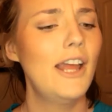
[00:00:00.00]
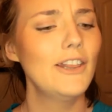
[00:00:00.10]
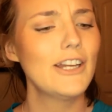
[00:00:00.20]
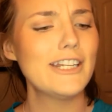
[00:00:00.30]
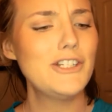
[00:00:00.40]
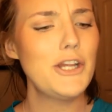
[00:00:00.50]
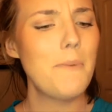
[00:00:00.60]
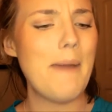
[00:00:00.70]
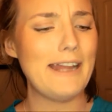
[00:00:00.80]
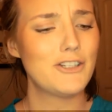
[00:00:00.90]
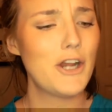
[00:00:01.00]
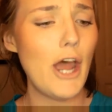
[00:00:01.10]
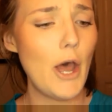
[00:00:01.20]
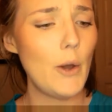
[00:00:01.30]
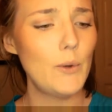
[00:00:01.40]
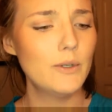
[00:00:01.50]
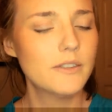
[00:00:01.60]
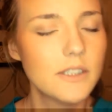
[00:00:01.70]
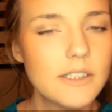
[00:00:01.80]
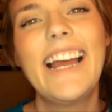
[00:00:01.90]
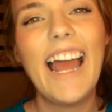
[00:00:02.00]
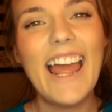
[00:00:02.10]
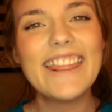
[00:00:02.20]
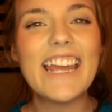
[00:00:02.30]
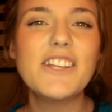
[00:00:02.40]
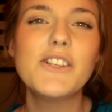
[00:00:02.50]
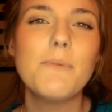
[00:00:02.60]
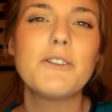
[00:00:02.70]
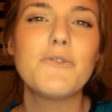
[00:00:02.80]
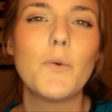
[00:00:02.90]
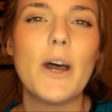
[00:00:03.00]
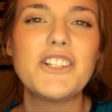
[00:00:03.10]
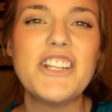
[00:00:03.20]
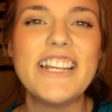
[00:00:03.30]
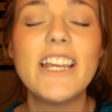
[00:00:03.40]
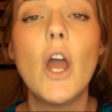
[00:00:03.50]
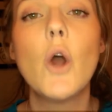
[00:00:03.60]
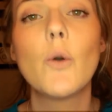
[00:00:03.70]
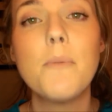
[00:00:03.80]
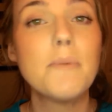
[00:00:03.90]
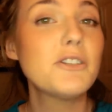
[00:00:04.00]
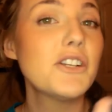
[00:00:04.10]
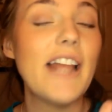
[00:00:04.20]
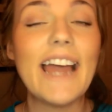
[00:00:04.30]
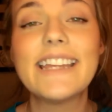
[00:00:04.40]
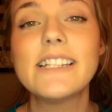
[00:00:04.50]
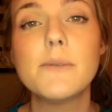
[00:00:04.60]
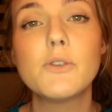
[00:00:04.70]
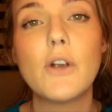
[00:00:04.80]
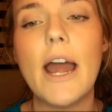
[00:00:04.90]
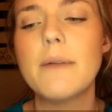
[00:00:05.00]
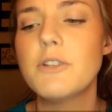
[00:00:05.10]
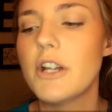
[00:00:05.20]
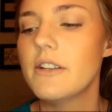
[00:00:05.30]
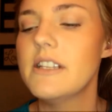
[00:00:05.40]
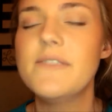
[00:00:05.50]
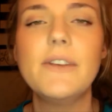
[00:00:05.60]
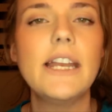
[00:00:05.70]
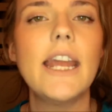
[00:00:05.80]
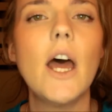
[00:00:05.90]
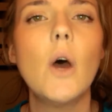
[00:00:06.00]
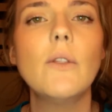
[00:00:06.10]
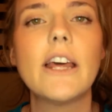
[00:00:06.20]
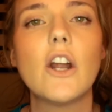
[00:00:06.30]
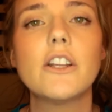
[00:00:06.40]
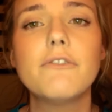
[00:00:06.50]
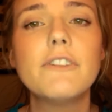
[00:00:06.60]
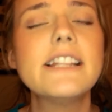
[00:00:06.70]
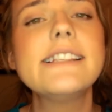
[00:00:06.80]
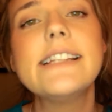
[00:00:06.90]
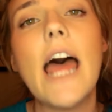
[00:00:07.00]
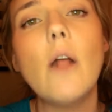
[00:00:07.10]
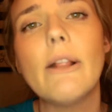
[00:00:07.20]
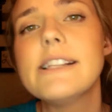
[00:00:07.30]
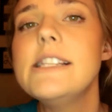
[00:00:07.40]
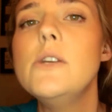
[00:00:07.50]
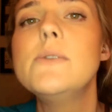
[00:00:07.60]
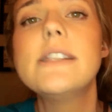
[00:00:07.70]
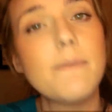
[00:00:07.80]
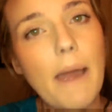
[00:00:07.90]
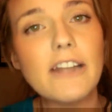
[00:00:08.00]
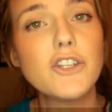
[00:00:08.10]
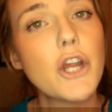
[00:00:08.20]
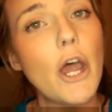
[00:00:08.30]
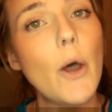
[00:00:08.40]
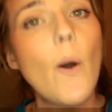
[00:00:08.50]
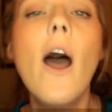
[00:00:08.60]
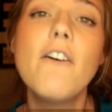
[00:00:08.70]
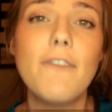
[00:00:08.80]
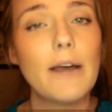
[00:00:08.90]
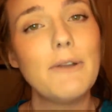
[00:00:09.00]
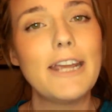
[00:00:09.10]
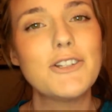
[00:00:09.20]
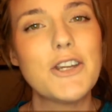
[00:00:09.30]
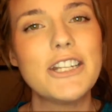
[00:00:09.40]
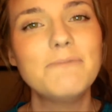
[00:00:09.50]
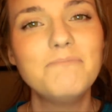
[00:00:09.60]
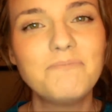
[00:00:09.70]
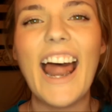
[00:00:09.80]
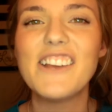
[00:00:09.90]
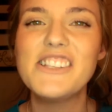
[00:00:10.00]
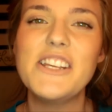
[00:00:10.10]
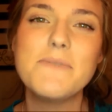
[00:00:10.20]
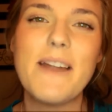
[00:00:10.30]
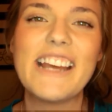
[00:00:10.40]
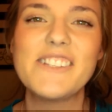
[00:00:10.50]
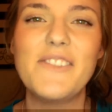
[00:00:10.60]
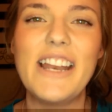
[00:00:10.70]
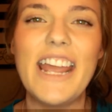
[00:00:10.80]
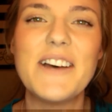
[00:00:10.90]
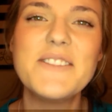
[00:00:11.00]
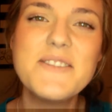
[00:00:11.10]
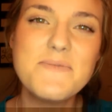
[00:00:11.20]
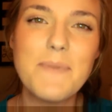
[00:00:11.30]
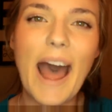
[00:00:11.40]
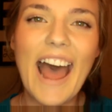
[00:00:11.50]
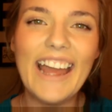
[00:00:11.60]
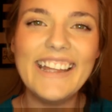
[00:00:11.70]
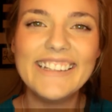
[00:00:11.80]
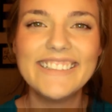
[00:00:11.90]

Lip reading: Look at you, MatchCo. Thank you so much for watching. Remember to like and subscribe, share this video, let all your friends know. Let's use some MatchCo foundation. I'll see you in my next video. Bye.